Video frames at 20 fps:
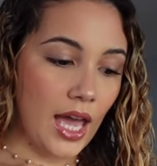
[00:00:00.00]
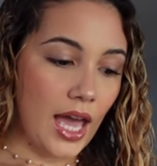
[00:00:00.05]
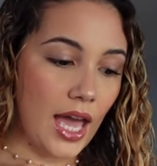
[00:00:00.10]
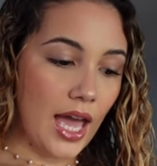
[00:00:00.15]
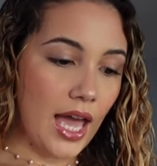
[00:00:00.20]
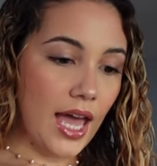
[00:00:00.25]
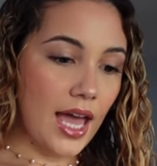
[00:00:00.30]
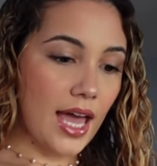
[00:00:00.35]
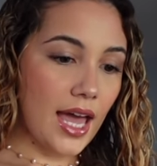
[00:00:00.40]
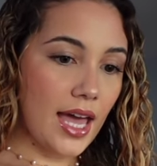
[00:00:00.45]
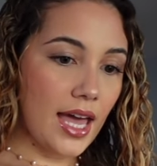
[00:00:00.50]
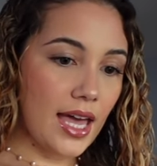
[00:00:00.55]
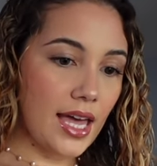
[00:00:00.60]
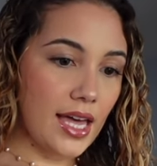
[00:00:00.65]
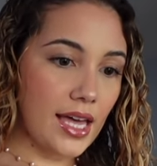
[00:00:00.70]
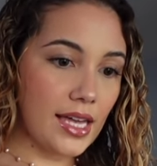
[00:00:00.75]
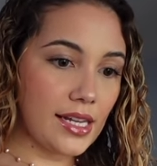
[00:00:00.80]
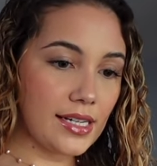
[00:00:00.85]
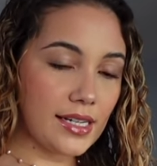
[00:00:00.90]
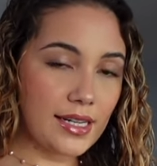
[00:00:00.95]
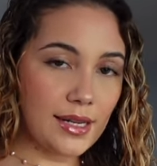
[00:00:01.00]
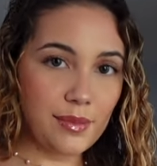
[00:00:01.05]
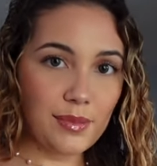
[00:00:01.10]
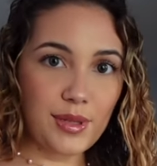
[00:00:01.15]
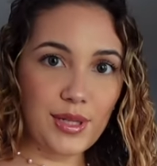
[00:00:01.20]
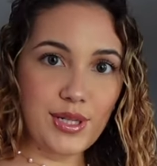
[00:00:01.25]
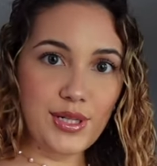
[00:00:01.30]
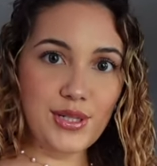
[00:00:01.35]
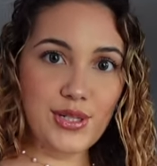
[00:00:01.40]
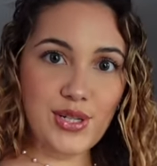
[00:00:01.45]
And I'm
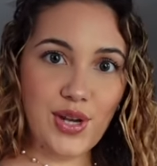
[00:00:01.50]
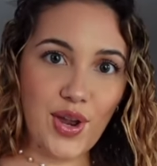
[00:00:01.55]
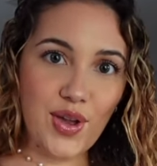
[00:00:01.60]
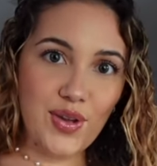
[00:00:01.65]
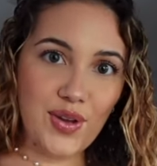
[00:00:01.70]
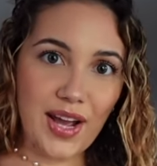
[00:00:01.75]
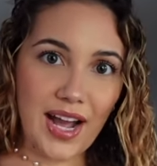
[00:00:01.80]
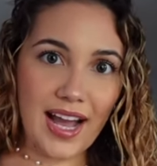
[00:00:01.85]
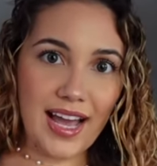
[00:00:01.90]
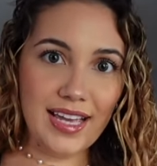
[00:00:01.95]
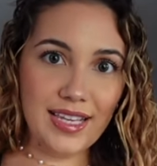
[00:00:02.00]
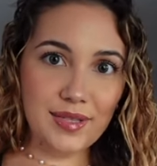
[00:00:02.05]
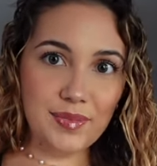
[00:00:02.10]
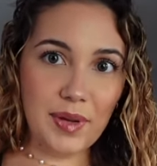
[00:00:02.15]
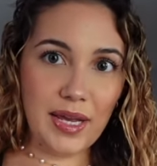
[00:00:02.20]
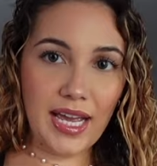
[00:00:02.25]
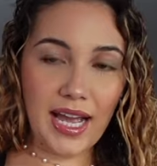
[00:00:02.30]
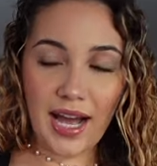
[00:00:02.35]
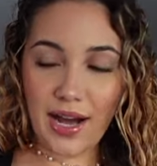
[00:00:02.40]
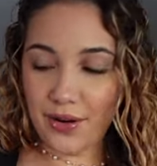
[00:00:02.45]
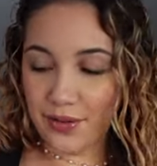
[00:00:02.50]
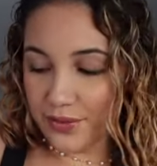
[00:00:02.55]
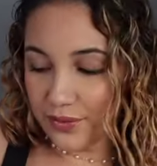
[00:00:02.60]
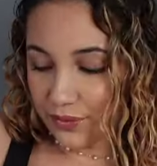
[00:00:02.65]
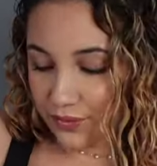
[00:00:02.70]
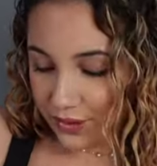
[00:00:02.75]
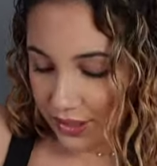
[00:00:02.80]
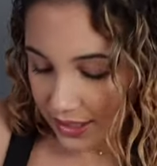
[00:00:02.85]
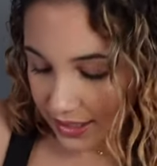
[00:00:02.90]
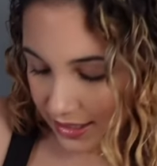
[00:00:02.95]
going to show you guys my
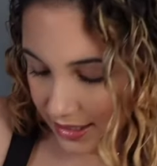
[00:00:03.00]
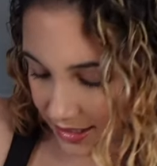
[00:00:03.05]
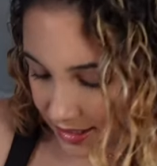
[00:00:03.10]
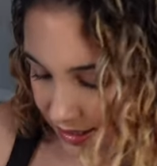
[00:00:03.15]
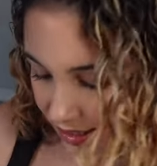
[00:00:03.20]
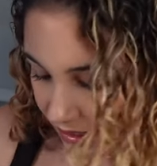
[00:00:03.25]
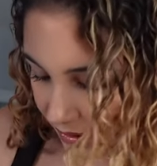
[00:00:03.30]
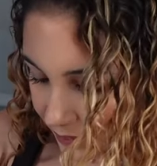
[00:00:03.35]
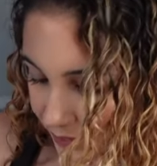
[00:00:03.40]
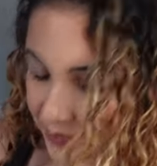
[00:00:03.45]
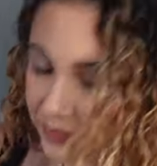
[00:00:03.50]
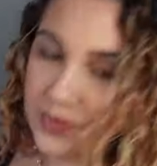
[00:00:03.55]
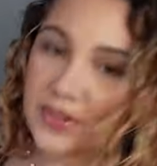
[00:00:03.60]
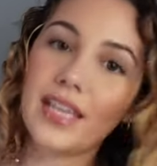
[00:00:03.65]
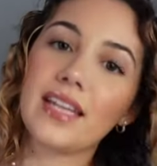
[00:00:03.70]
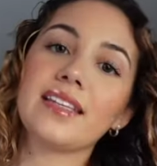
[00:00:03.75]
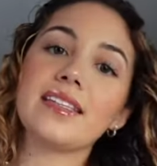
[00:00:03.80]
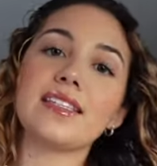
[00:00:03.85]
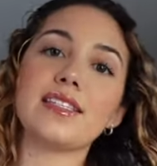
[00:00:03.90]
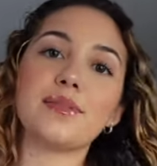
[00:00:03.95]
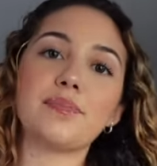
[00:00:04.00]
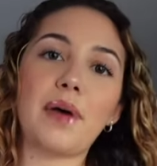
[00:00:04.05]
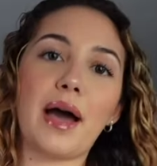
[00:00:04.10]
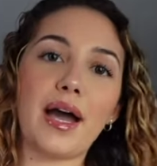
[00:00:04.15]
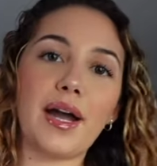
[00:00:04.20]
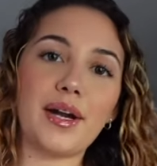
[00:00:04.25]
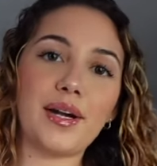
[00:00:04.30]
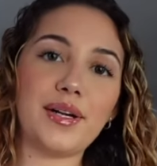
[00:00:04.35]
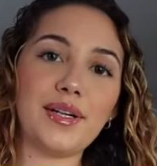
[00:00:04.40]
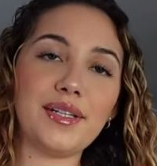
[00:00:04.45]
outfit
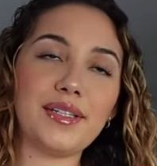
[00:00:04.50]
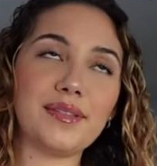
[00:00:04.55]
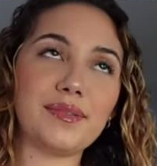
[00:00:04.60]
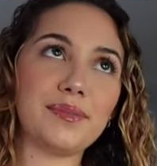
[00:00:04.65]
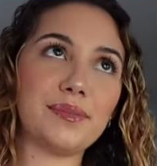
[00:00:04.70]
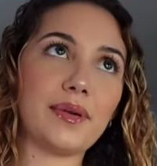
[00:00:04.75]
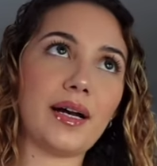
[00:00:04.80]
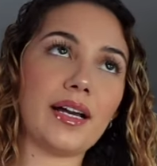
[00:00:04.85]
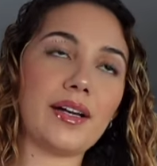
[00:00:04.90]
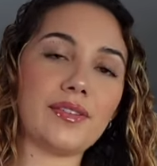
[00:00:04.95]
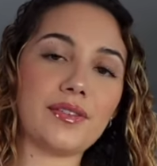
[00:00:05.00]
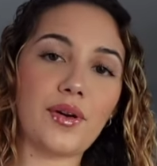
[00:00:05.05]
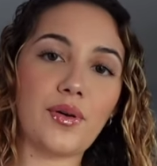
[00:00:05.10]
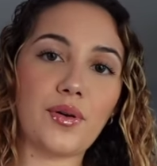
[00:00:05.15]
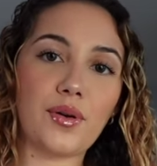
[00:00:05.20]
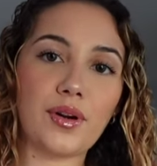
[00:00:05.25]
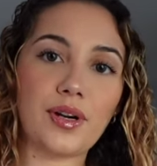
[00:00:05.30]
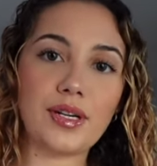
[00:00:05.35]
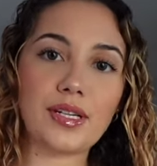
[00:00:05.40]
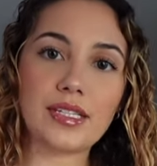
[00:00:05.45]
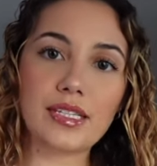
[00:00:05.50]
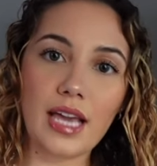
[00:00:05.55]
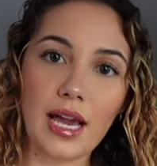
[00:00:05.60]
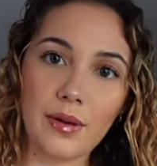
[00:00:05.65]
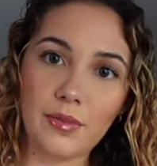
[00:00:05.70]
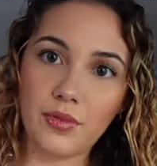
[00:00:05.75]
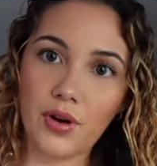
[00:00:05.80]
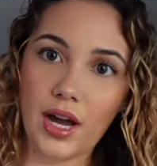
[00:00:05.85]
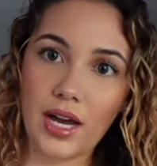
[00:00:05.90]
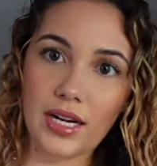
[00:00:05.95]
inspired by, of course,
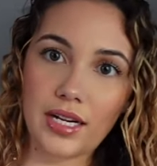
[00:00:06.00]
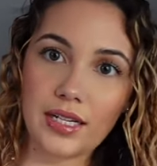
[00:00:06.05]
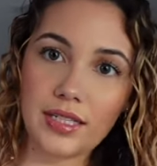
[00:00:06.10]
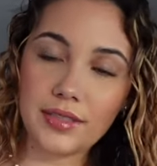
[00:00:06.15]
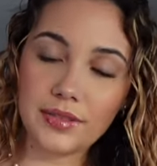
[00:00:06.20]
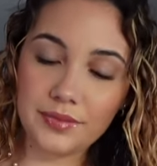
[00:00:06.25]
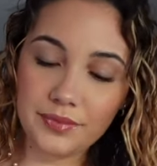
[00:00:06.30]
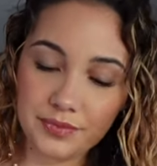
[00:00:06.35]
Emrata.